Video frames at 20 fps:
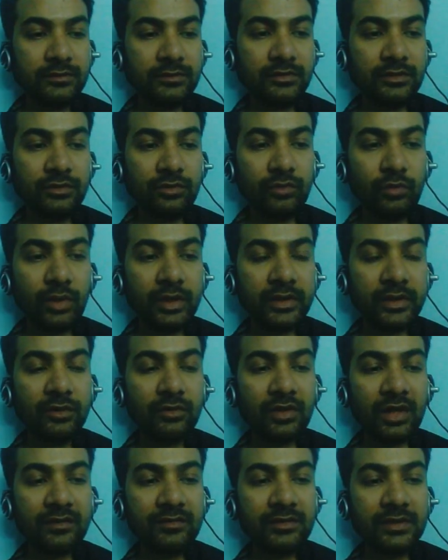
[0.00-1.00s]
So the
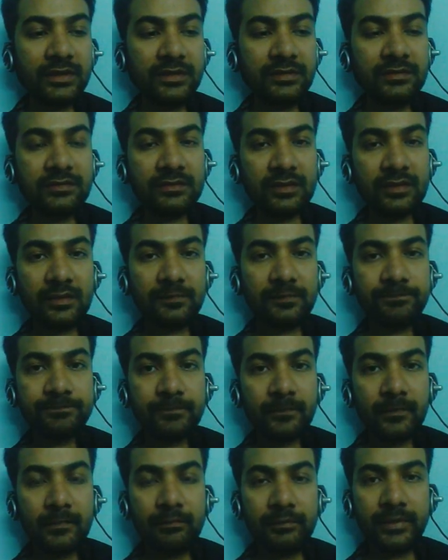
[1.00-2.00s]
working hour is
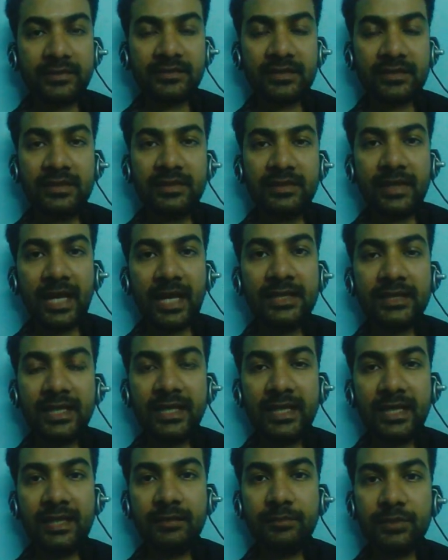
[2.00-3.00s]
basically 9
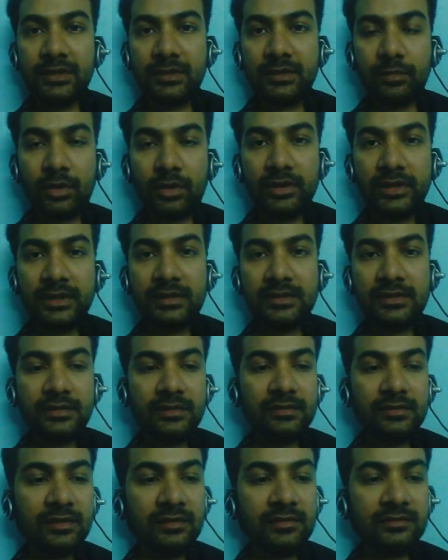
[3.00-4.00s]
a.m. in the morning
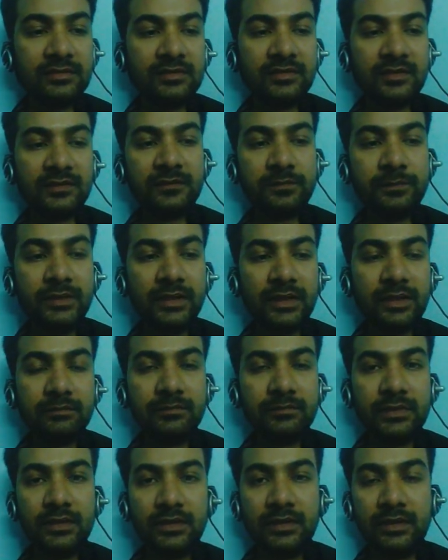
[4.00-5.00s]
till 6
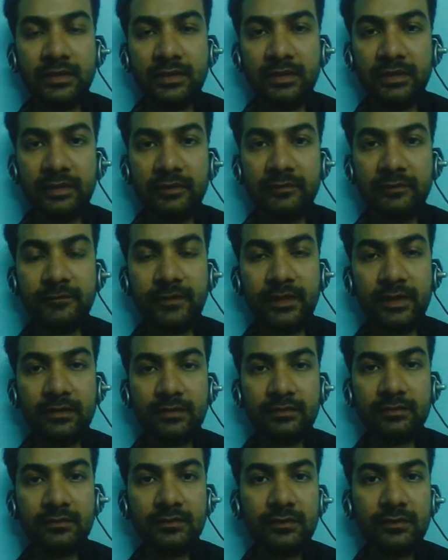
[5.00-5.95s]
p.m. in the evening.